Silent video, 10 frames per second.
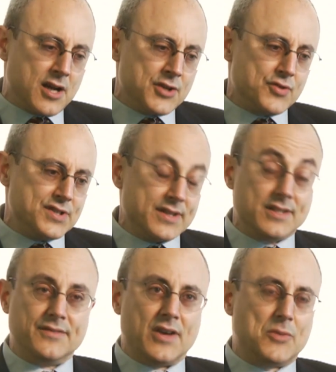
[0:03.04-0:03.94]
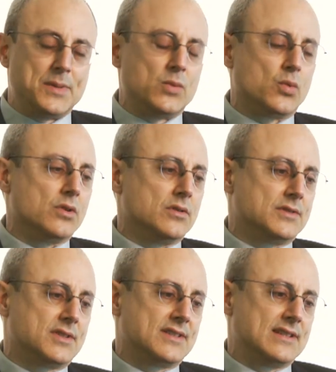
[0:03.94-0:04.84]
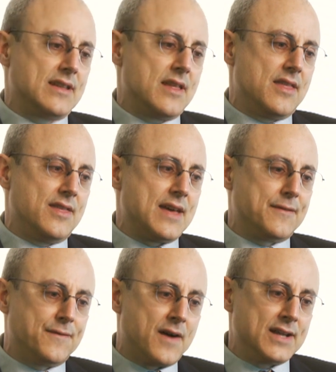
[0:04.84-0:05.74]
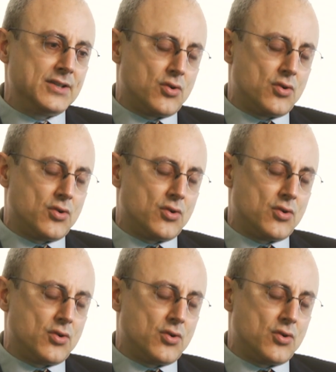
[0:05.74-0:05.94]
countries in the developing world that find